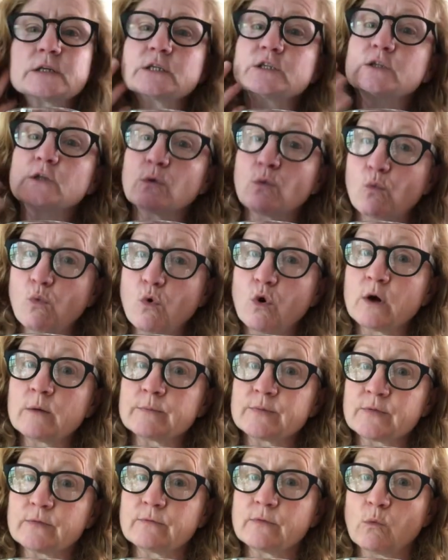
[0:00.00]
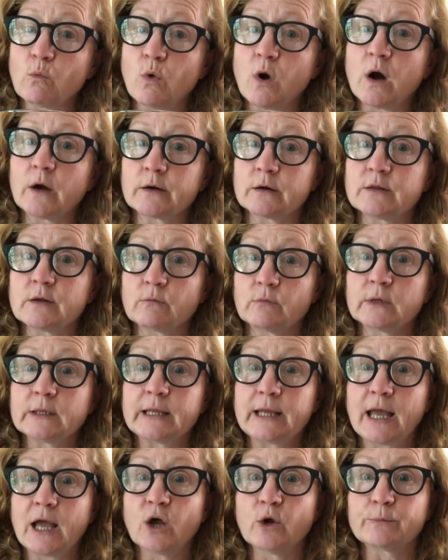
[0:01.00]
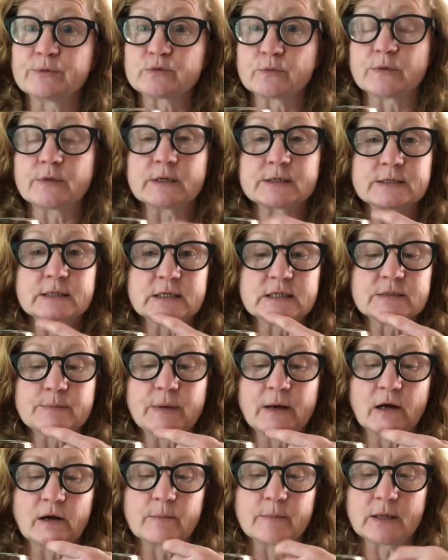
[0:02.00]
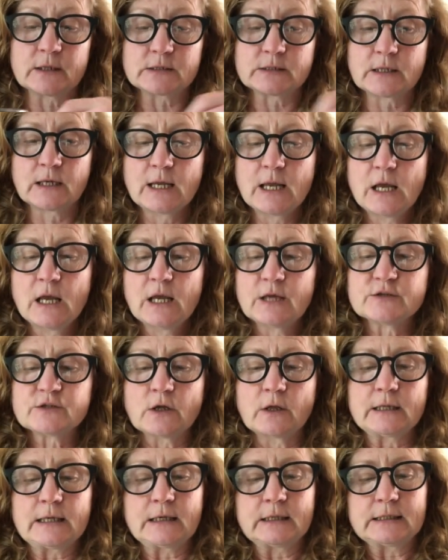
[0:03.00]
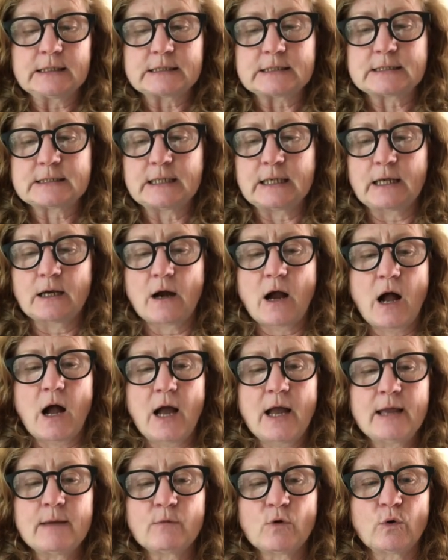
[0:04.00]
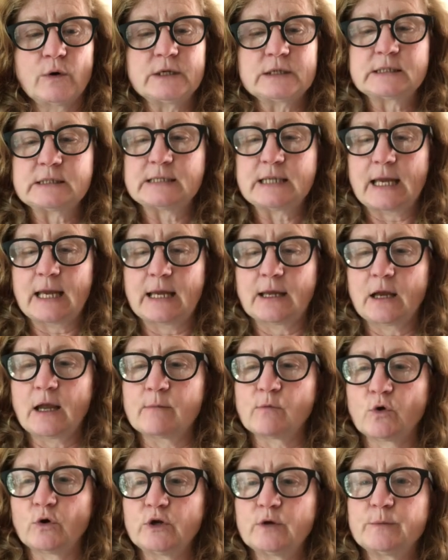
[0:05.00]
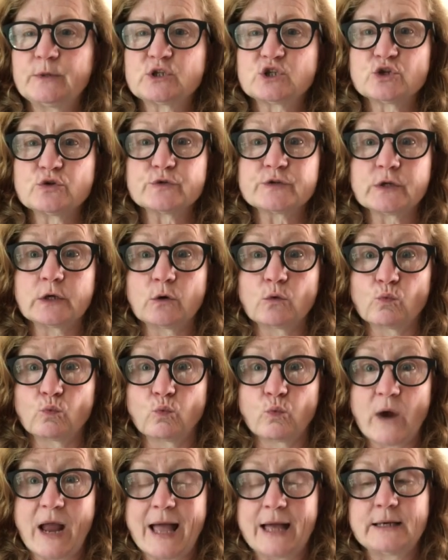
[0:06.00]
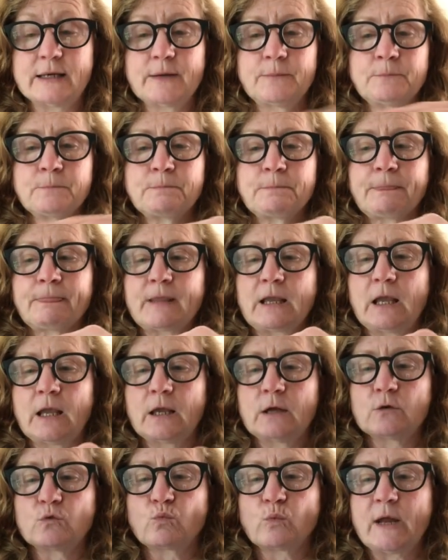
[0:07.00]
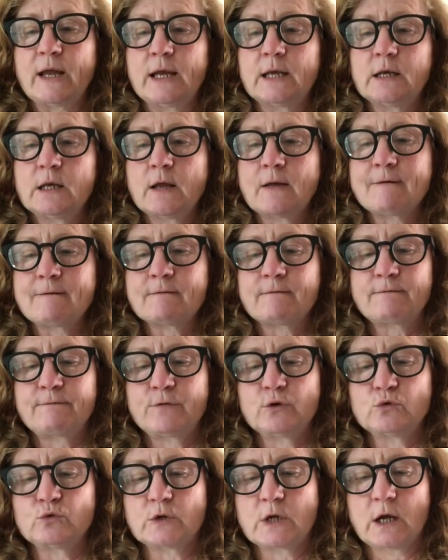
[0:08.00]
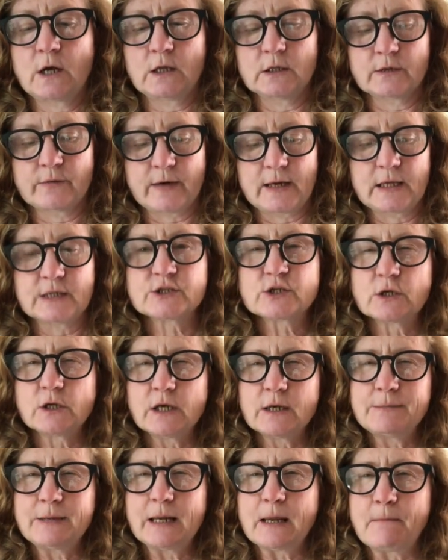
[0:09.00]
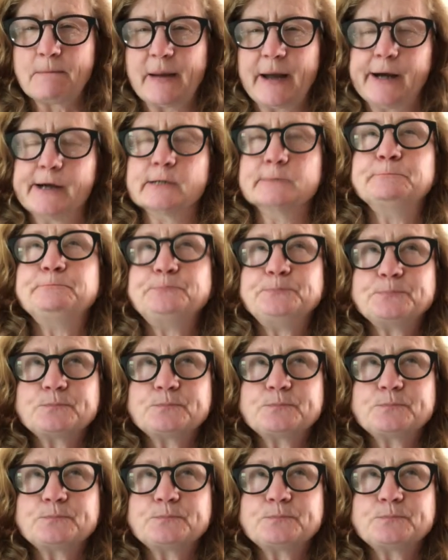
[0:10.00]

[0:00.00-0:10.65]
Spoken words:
it's the warmth of the water that really helps with this experiment. So now let's see here. I'm going to be choosing red, and red food coloring. It's going to be about